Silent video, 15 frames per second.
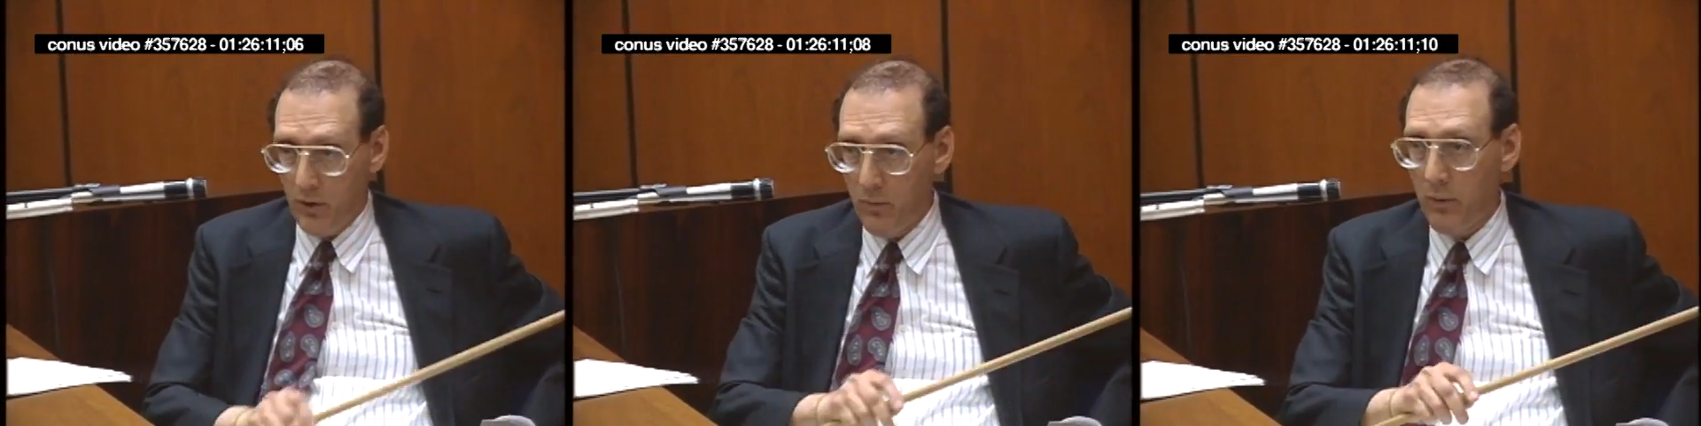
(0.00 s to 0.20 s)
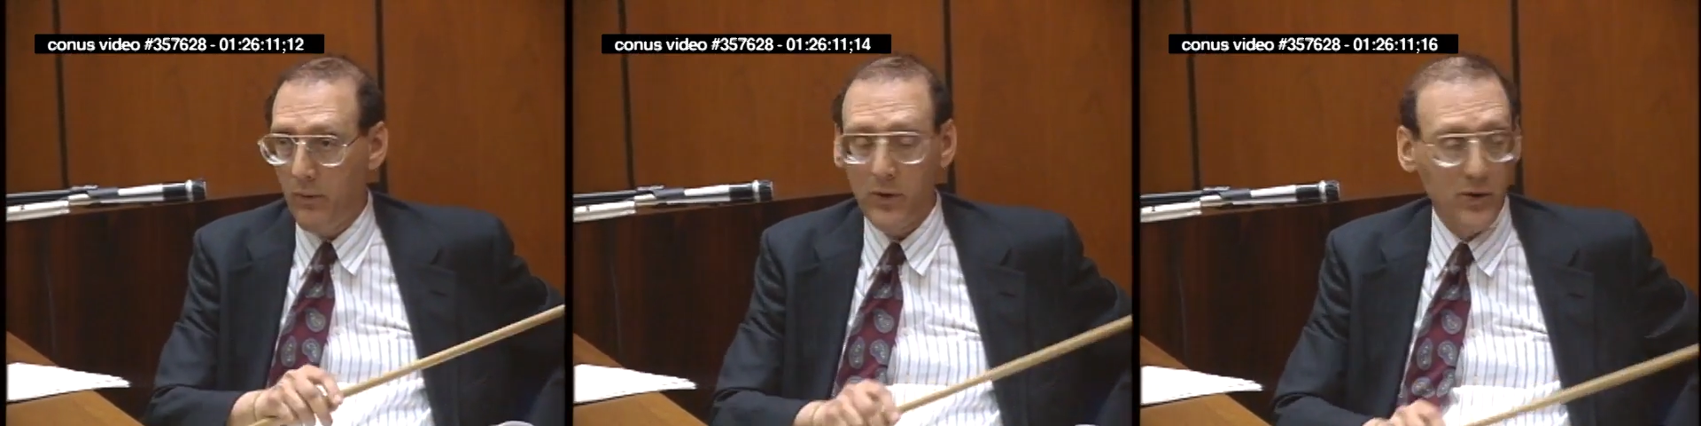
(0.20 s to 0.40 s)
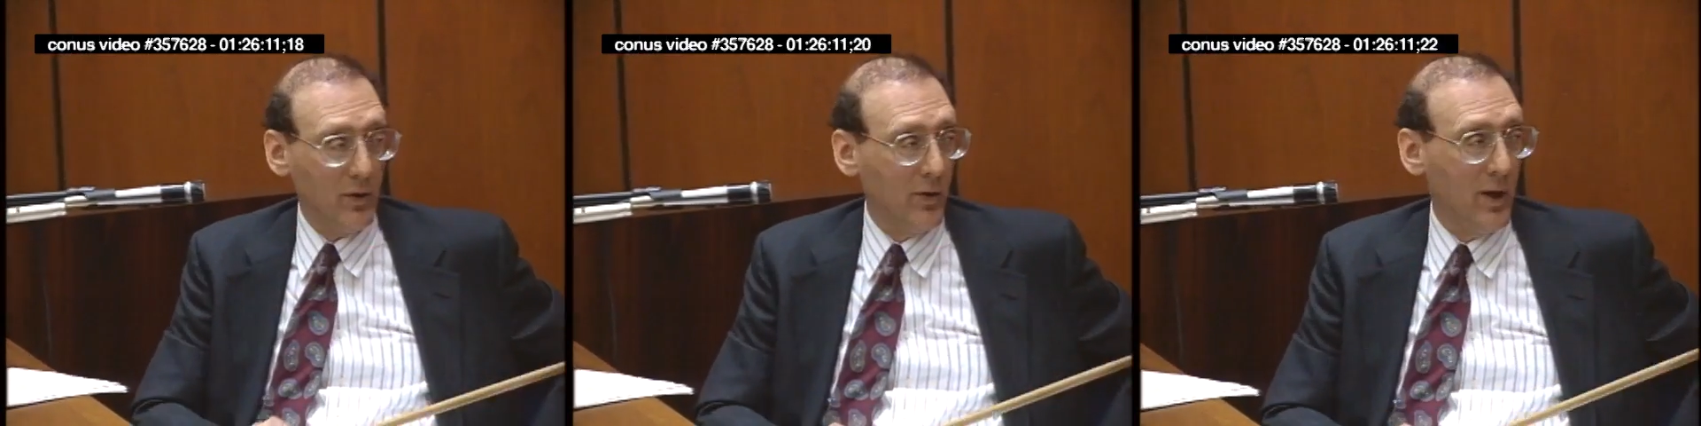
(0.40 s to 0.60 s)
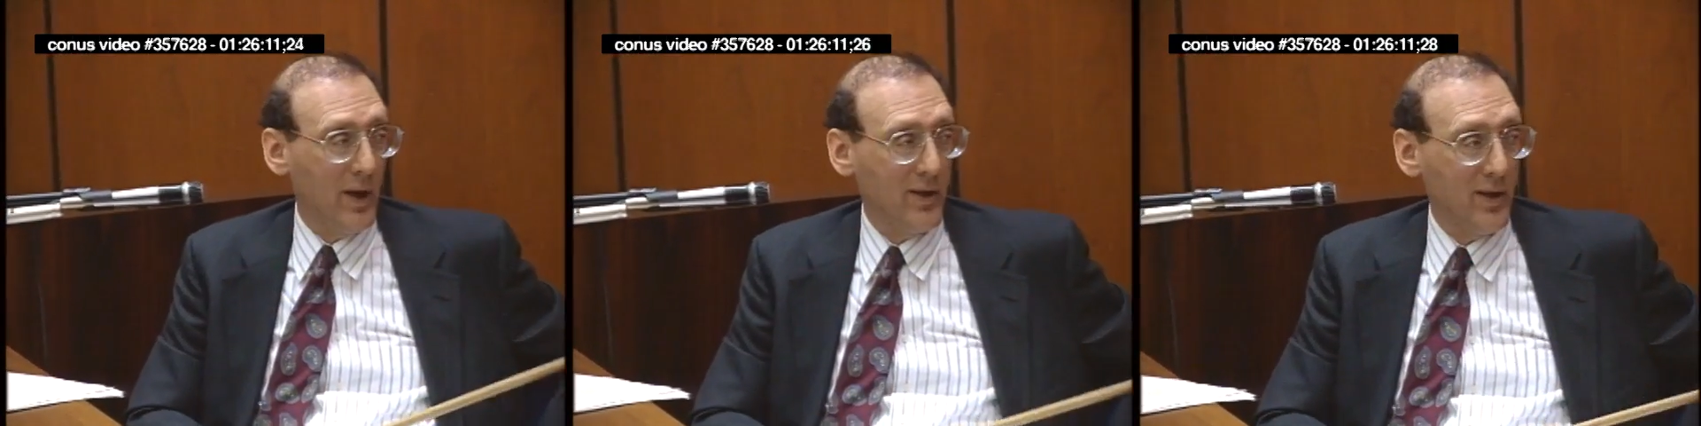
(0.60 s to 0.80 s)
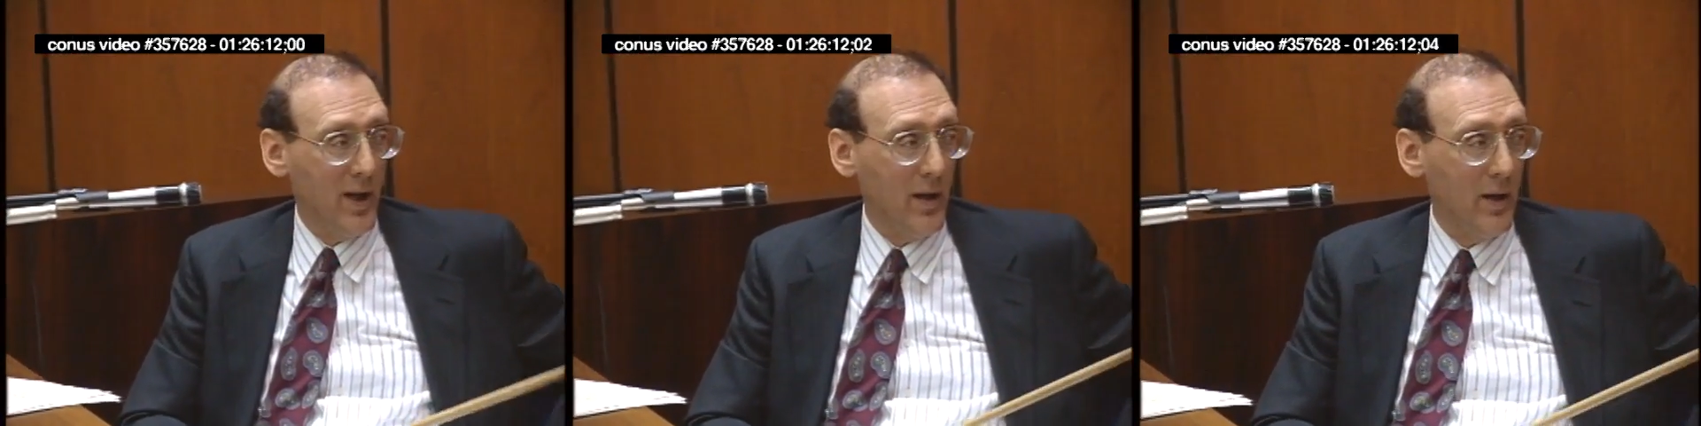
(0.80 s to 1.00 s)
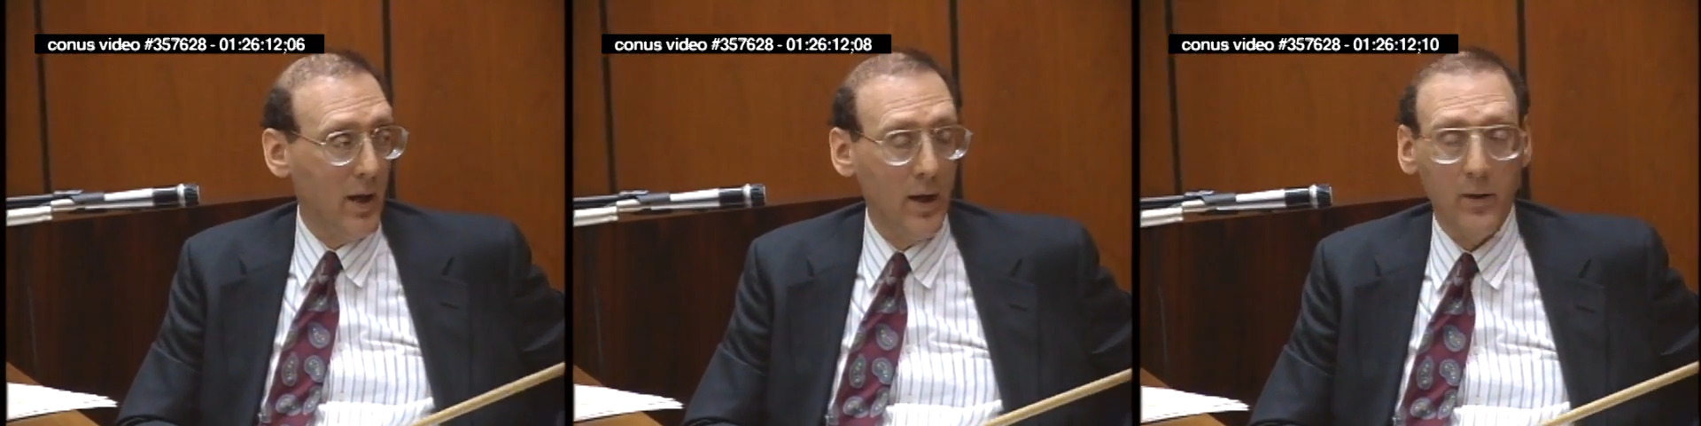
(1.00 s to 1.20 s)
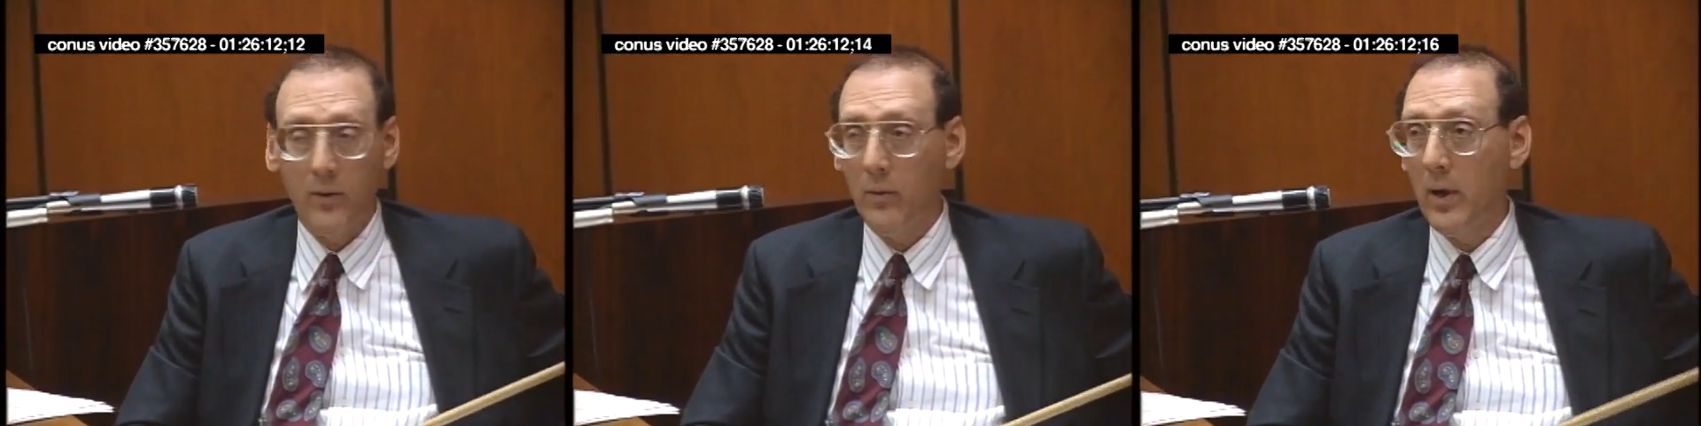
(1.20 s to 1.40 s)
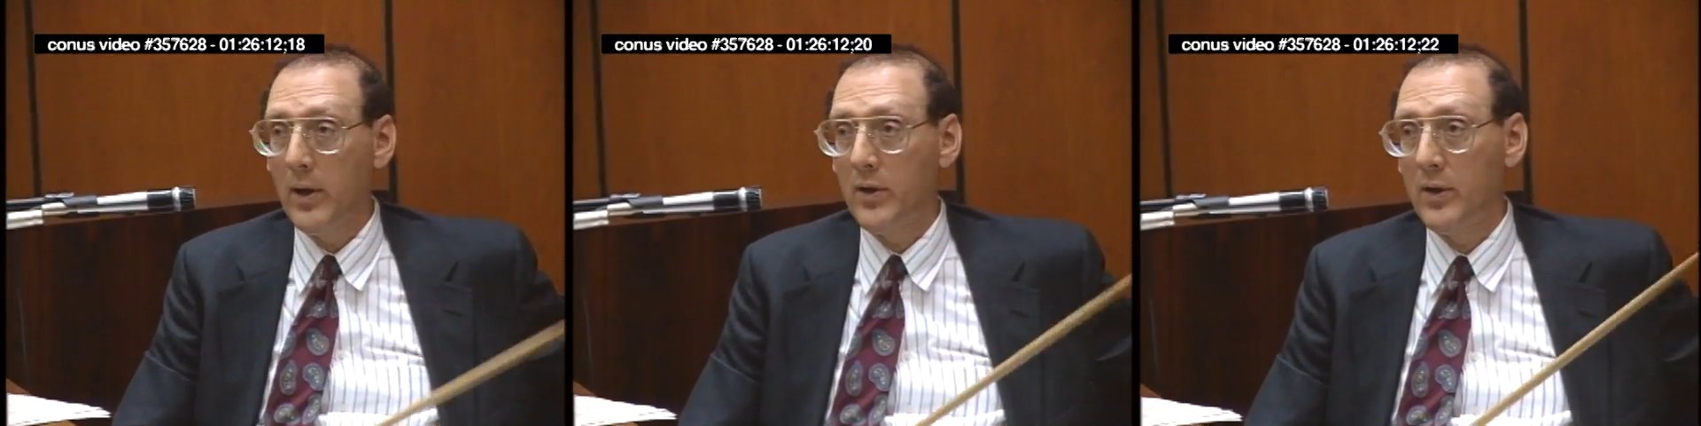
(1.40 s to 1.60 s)
superficial cuts on the
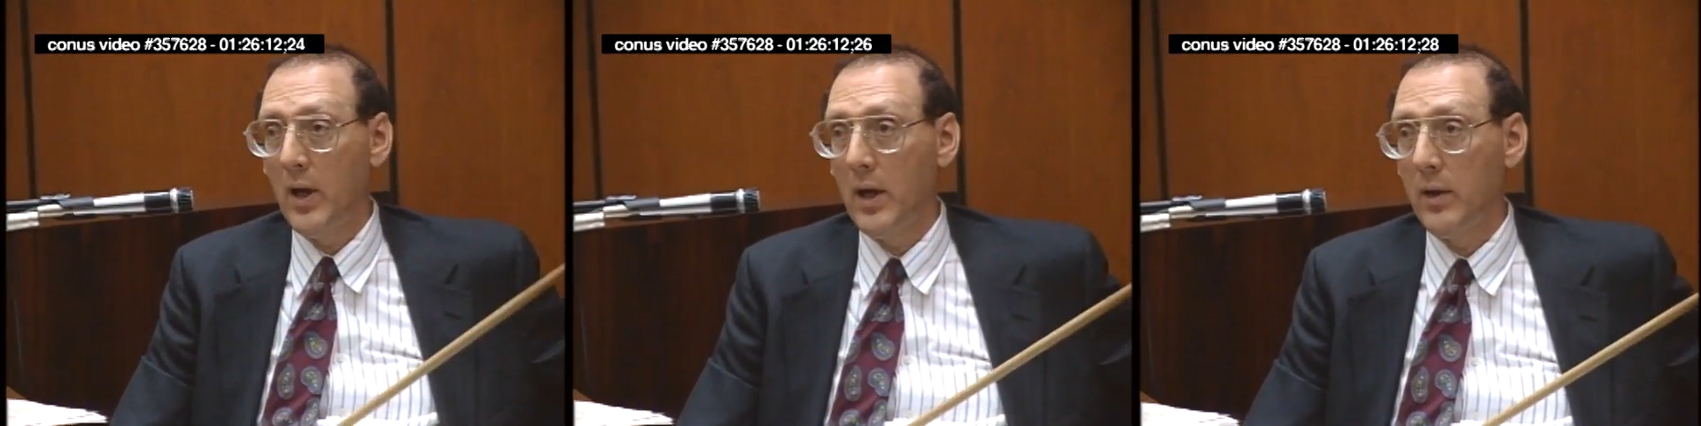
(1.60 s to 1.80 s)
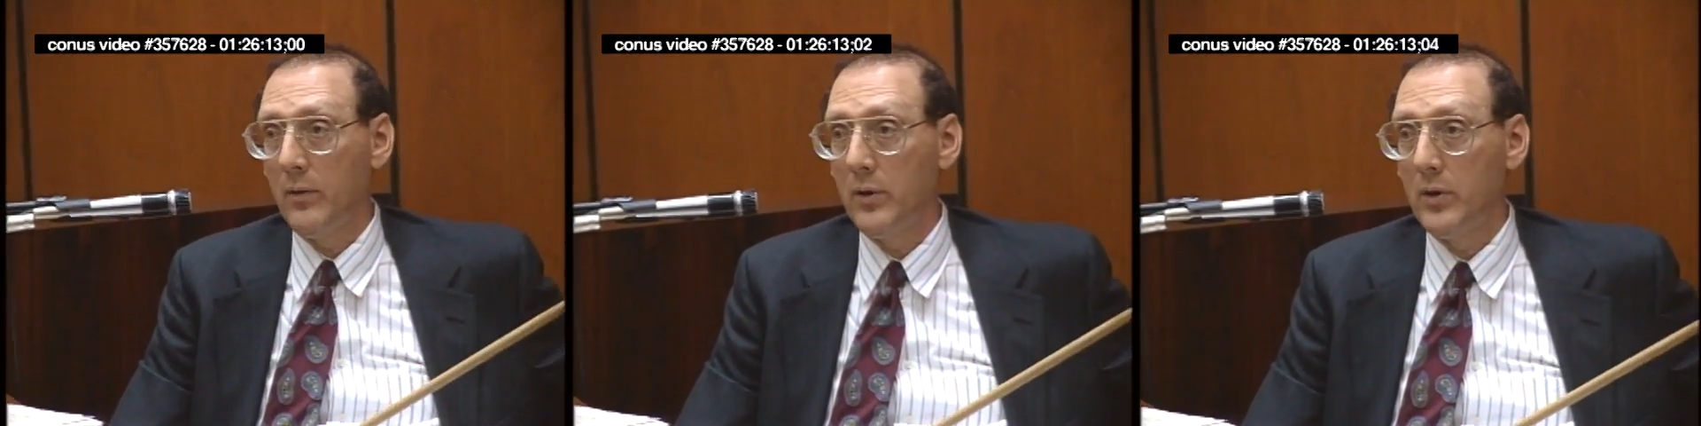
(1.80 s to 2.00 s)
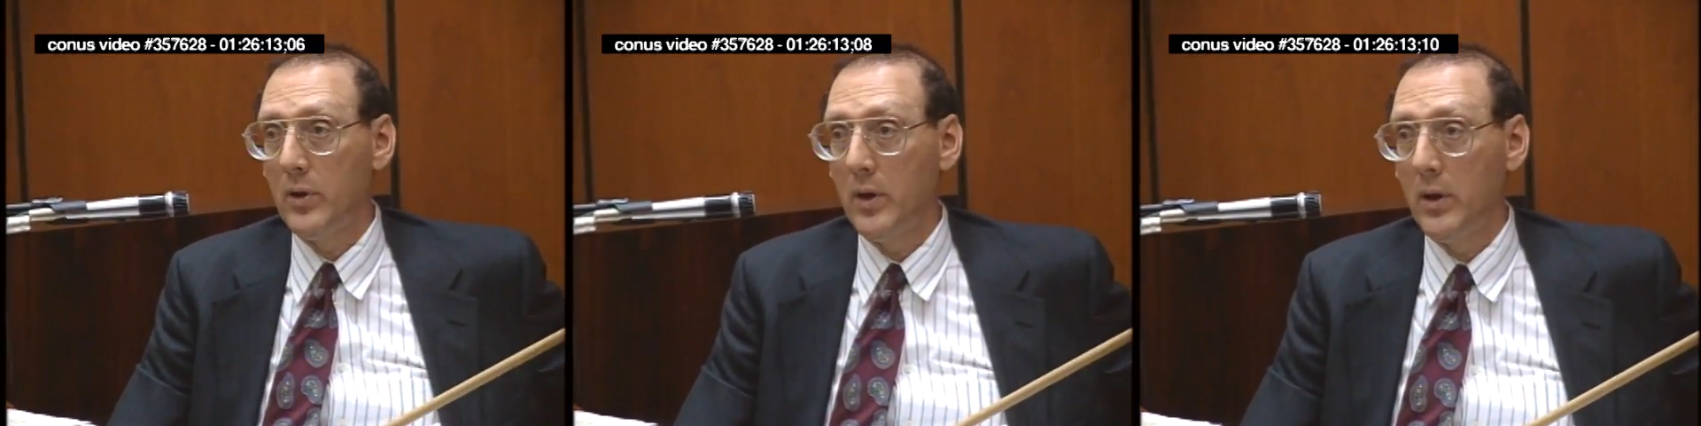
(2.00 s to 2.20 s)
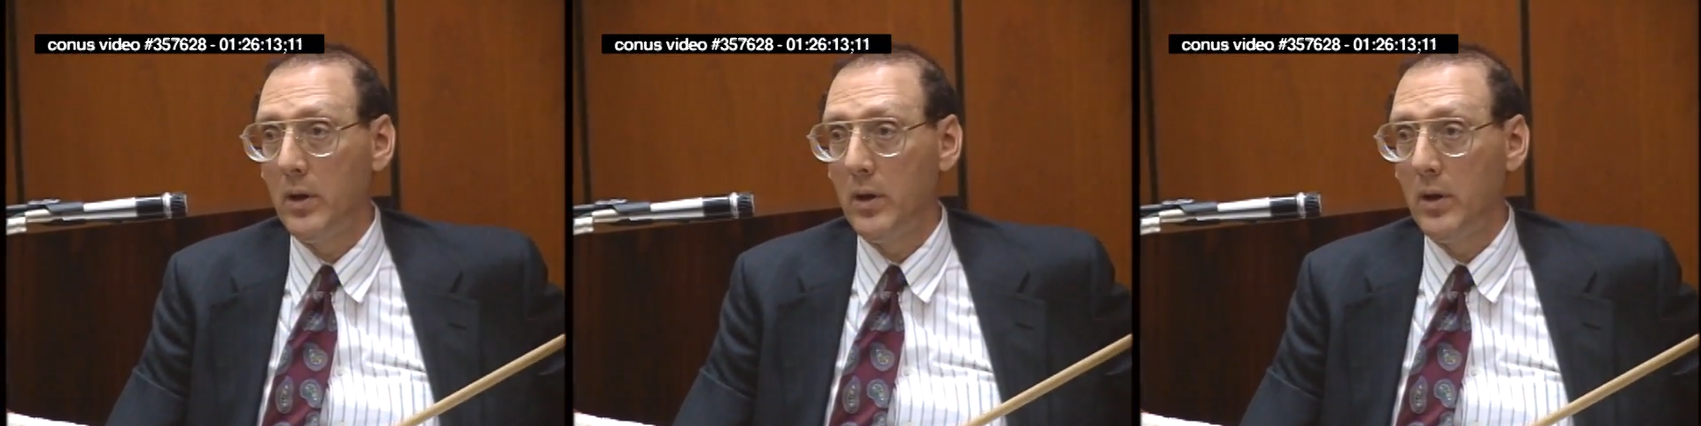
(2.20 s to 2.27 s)
right side of the cheek.